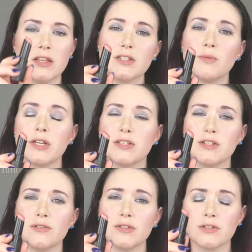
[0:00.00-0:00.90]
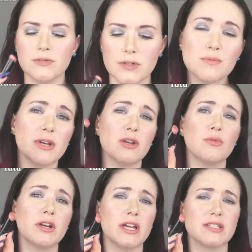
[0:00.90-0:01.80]
This one is Tutu. This one
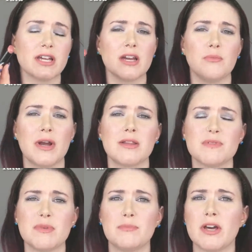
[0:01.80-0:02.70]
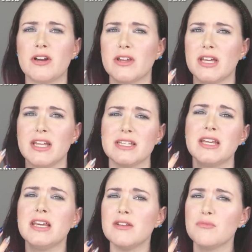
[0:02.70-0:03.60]
can work as like a My Lips But Better, like it has a
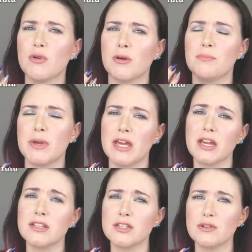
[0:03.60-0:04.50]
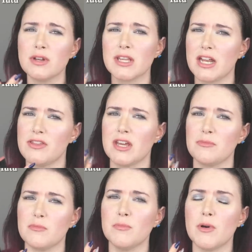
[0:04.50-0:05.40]
hint more pink to it that I
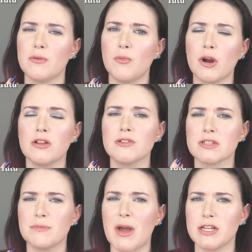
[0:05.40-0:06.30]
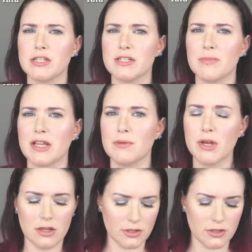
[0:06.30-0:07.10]
think more closely matches my lip